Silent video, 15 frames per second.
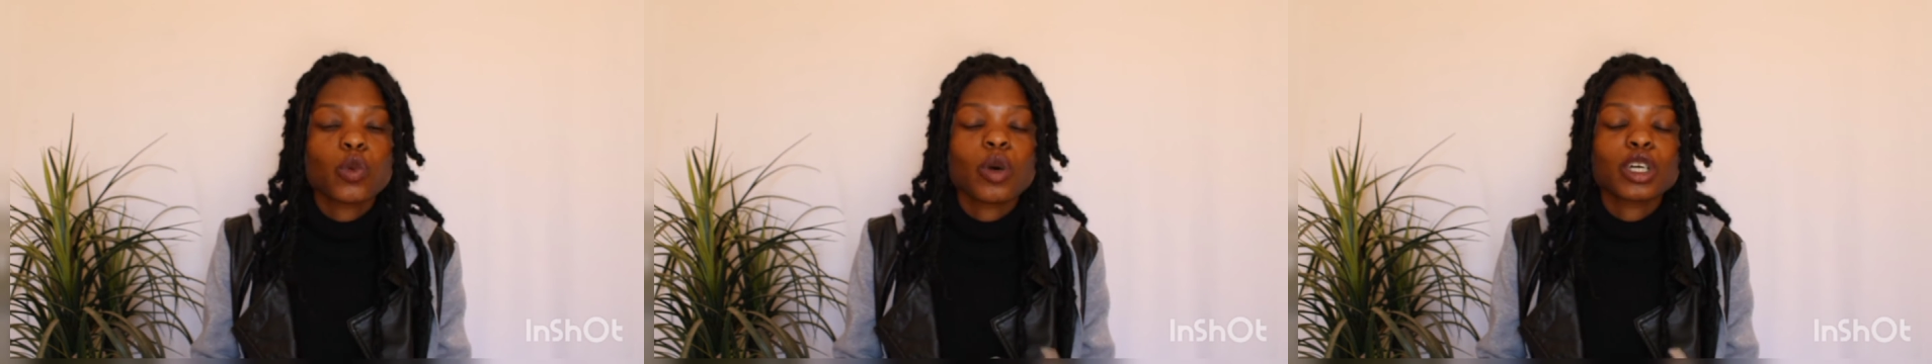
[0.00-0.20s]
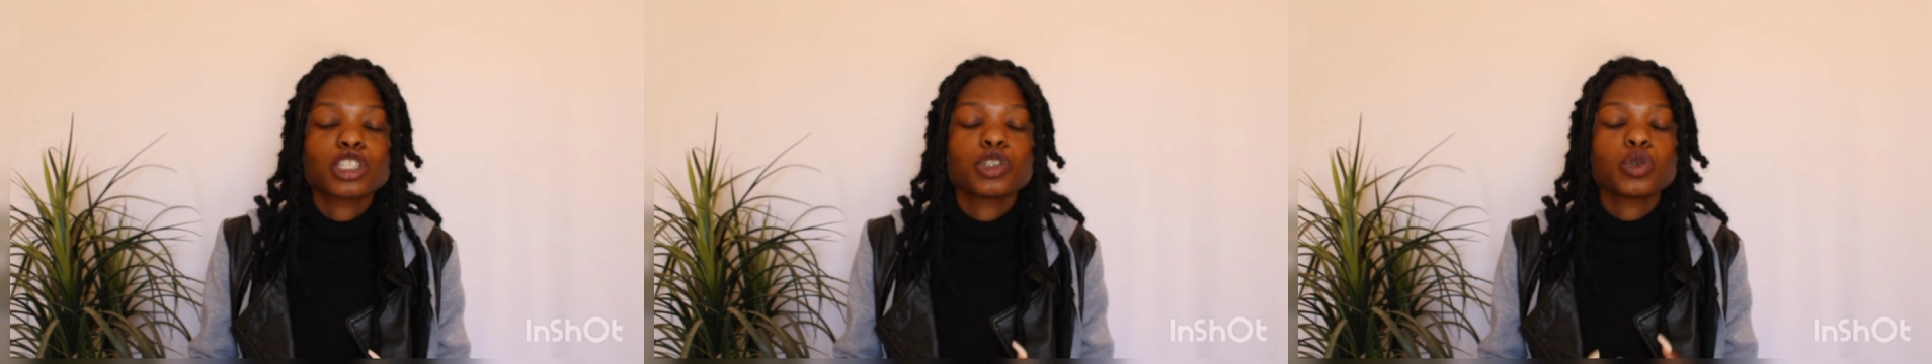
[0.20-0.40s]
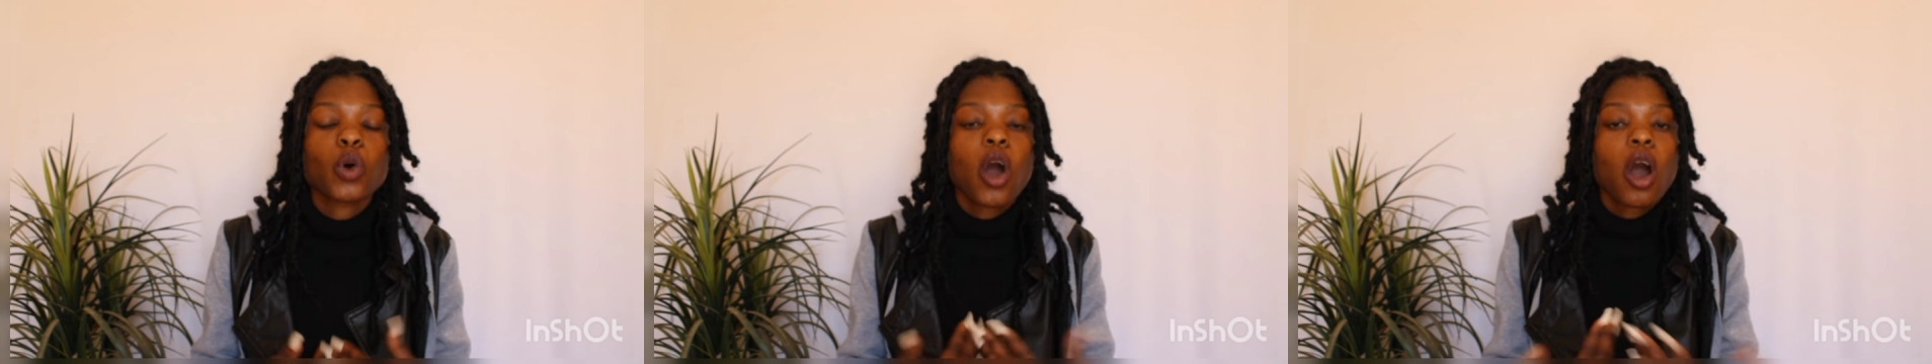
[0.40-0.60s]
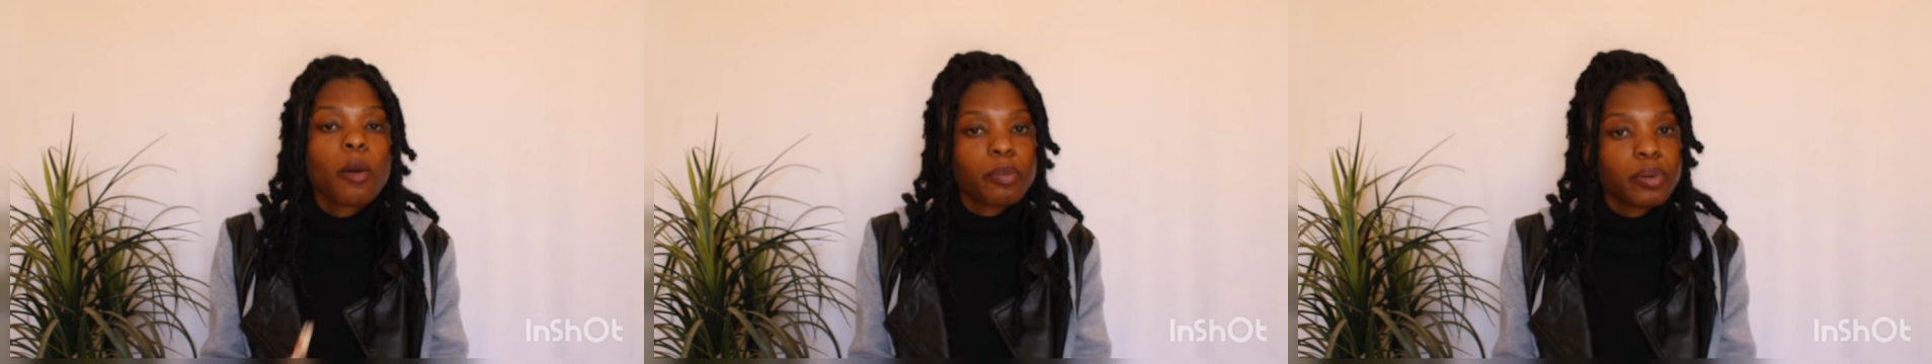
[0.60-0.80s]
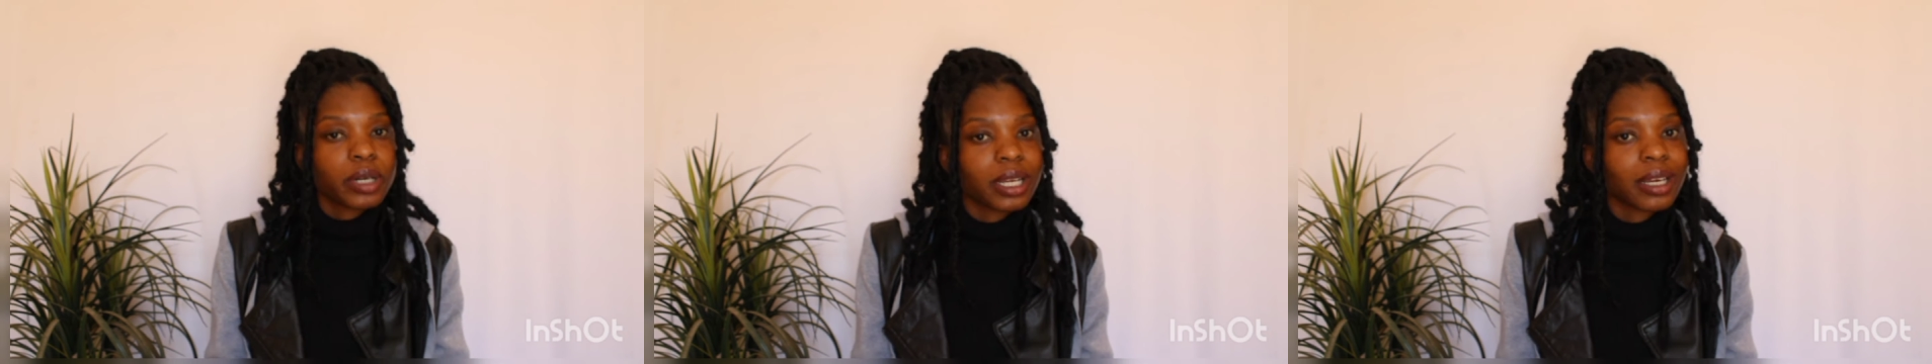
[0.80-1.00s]
what you are
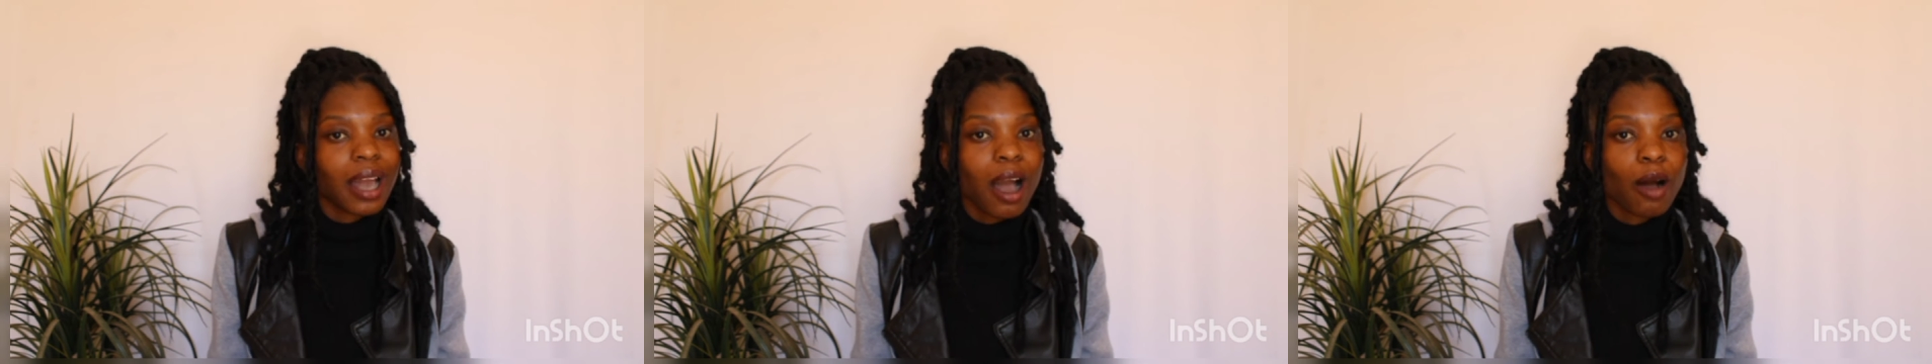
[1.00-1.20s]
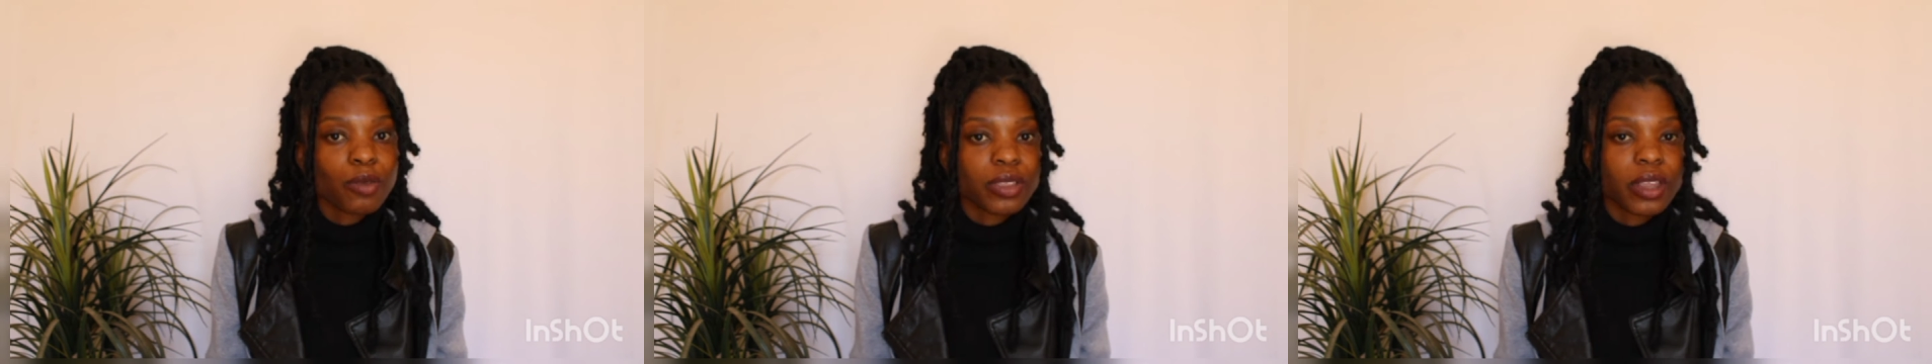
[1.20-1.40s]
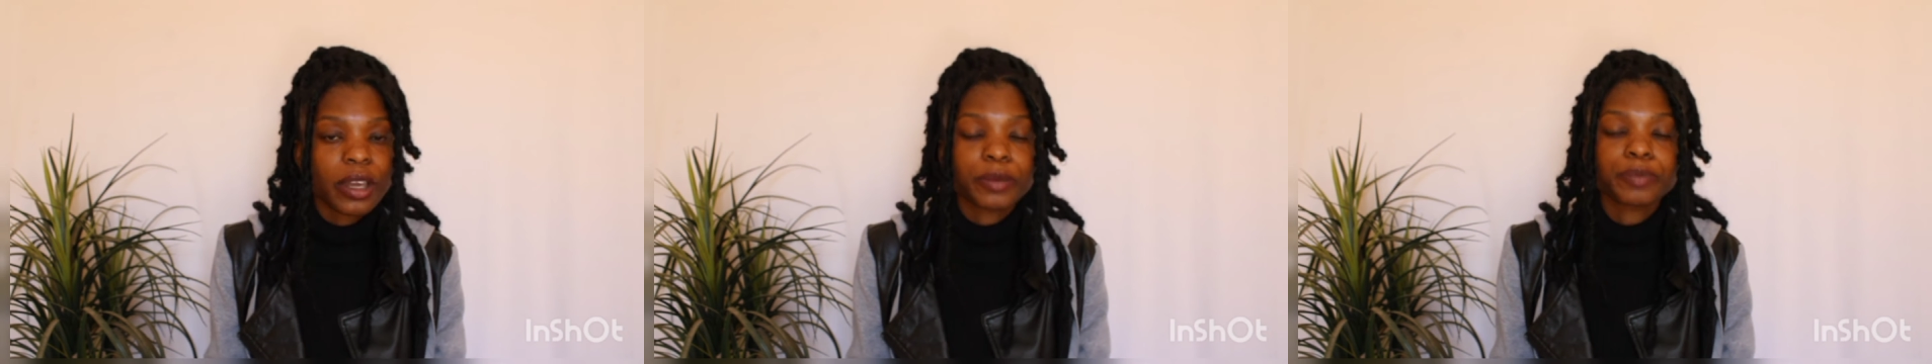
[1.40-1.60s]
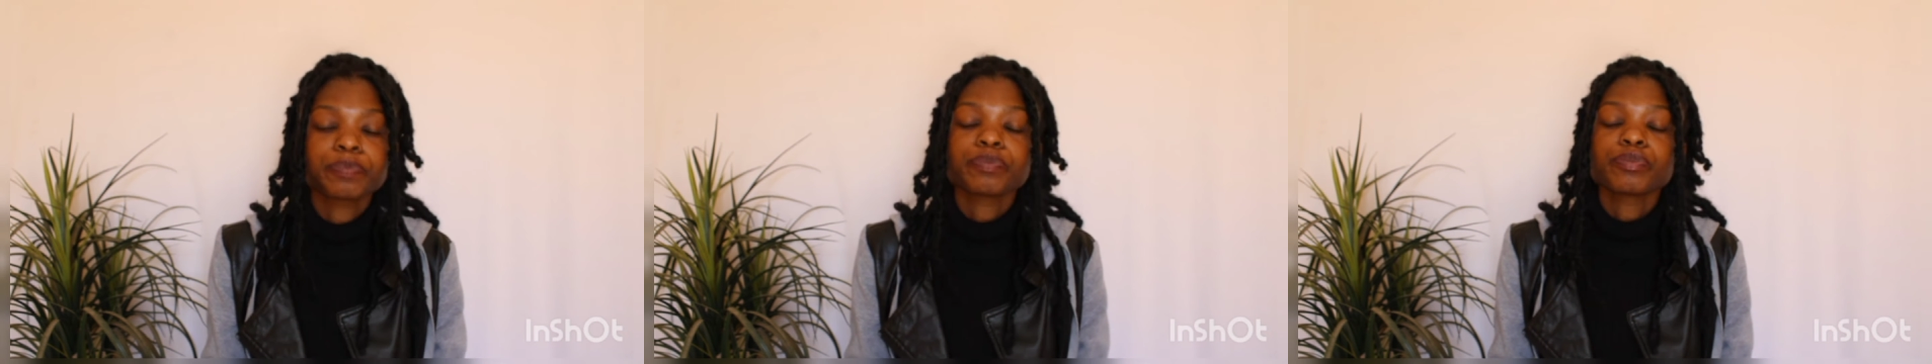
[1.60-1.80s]
putting out there